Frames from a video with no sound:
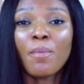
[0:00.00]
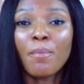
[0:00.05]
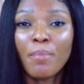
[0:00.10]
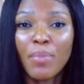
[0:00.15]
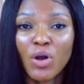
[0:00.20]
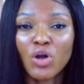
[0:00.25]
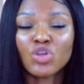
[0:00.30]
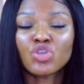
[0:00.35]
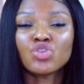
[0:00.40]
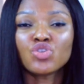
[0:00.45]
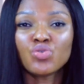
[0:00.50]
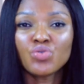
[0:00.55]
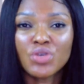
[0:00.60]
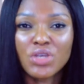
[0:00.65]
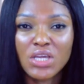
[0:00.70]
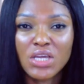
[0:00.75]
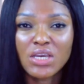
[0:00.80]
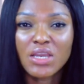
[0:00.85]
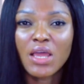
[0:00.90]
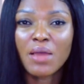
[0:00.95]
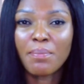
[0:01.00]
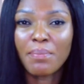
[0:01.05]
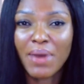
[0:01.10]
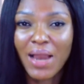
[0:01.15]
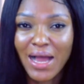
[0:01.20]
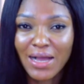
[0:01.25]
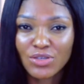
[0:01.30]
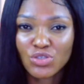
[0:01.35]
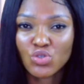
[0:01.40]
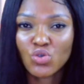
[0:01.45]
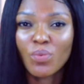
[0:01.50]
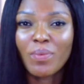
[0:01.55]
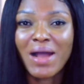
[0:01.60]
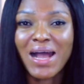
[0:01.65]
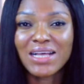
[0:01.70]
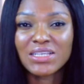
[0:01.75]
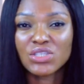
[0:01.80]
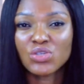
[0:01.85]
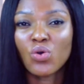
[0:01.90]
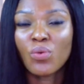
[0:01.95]
but you need a black soap
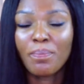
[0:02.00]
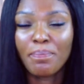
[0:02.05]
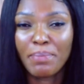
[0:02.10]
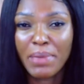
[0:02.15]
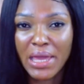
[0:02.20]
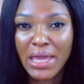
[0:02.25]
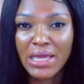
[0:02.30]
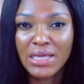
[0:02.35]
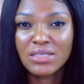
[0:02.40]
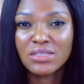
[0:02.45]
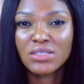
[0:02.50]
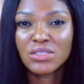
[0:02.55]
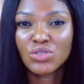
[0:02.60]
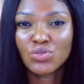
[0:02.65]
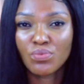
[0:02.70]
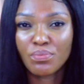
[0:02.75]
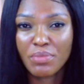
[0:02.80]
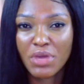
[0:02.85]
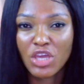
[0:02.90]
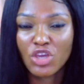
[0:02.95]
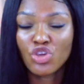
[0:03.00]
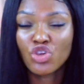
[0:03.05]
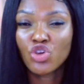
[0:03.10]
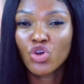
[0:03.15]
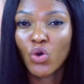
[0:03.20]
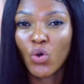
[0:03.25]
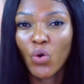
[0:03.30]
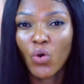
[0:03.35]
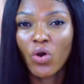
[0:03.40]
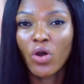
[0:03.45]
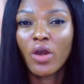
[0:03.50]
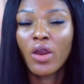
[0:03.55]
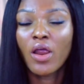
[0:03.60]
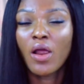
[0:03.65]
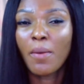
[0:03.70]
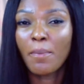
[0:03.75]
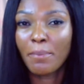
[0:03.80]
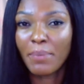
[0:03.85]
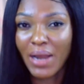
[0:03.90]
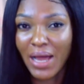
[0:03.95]
as your base to make your
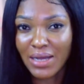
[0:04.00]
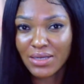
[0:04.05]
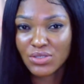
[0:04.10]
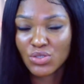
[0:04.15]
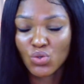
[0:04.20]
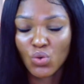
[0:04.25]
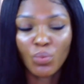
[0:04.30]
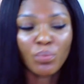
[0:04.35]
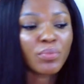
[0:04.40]
black soap.